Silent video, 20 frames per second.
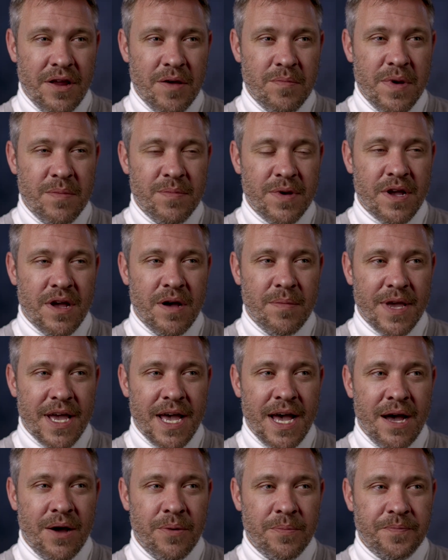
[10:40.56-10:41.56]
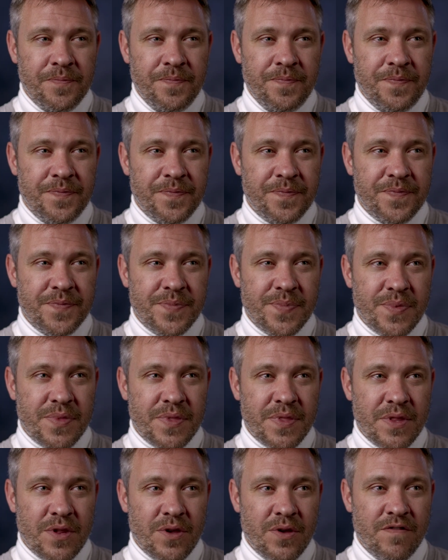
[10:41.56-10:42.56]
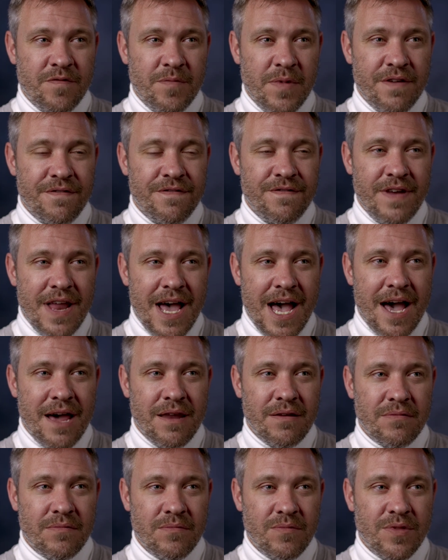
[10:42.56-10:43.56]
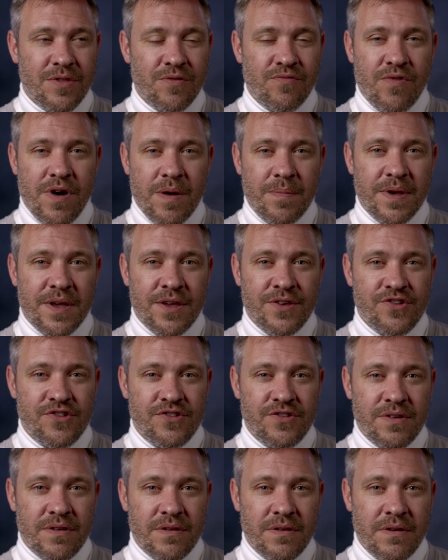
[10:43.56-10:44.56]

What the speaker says: and I remember coming out of my flat with the rubbish,